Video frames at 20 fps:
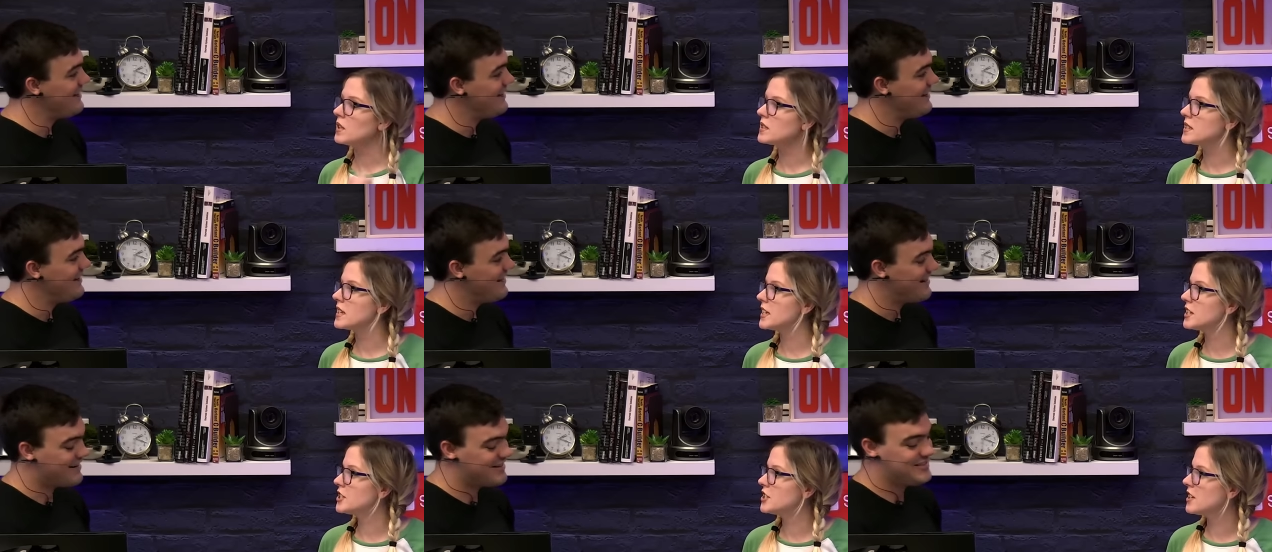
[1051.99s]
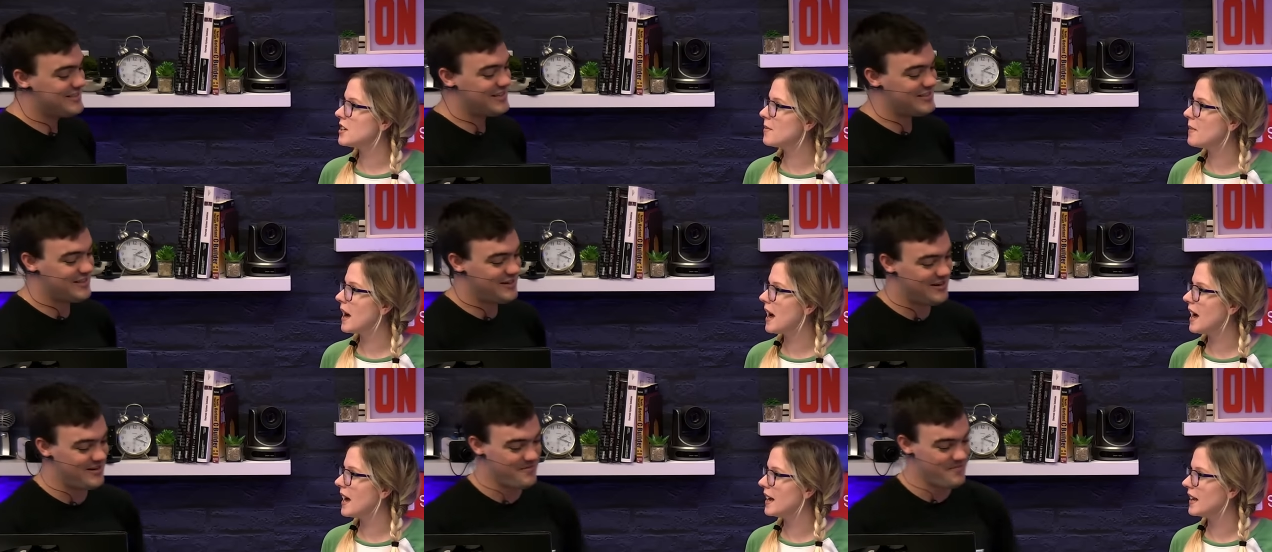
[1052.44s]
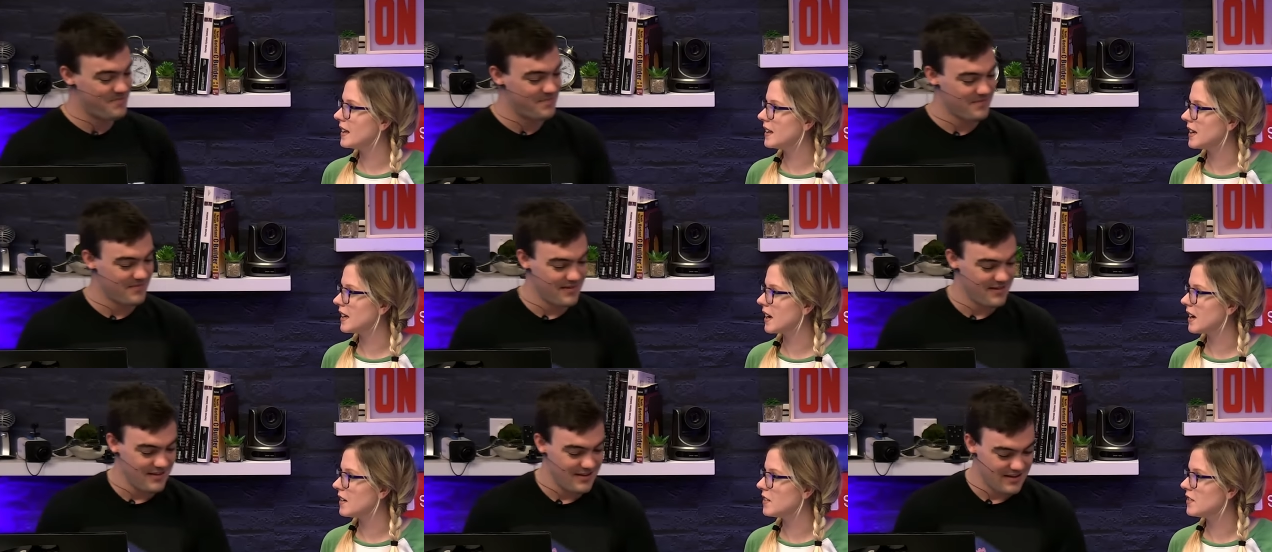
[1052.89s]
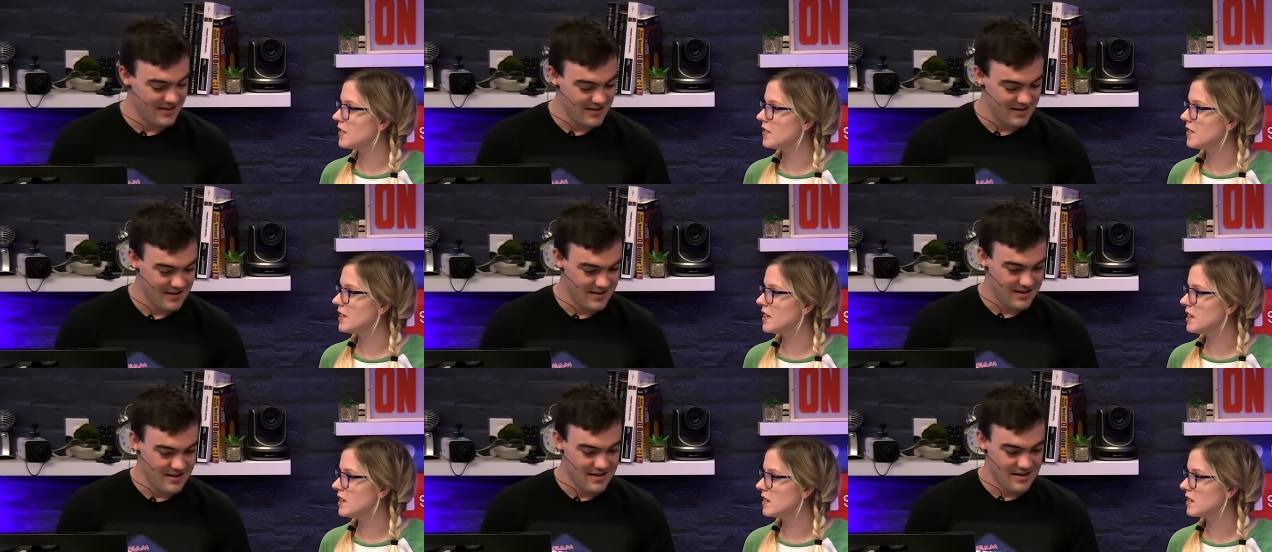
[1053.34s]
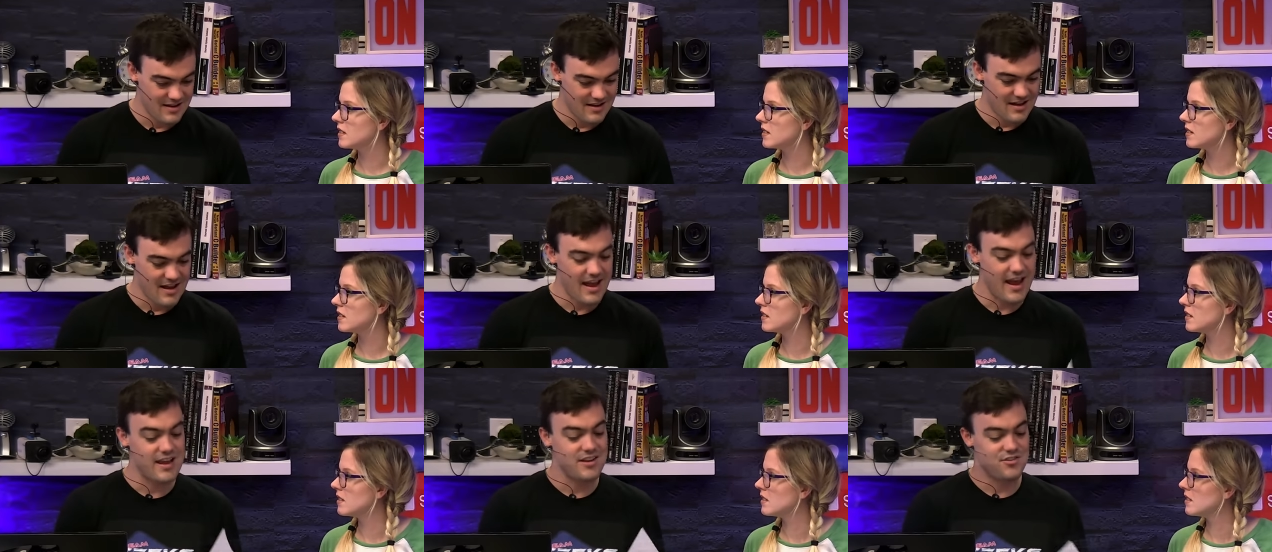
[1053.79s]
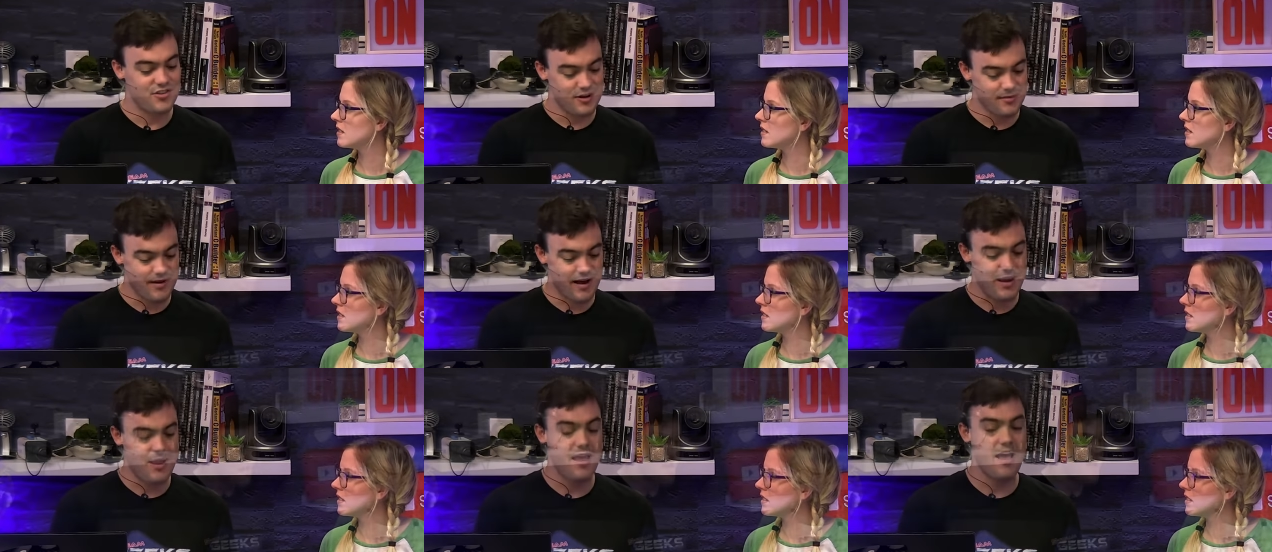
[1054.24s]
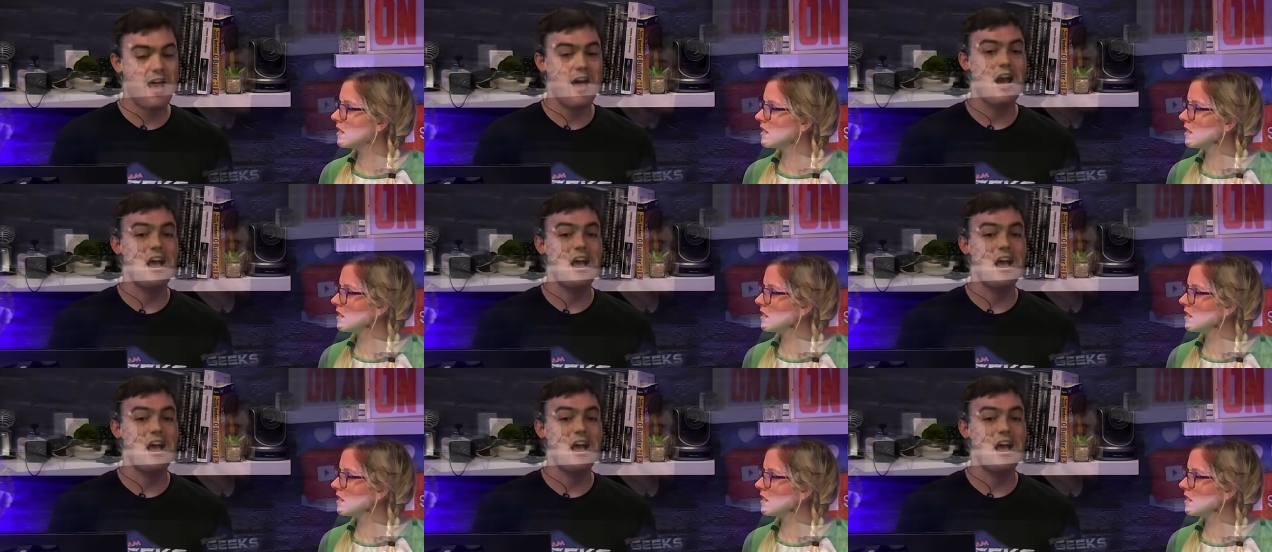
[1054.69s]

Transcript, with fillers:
Speaker 1: What's H D M I? Like one hundred feet?
Speaker 2: H D M I, one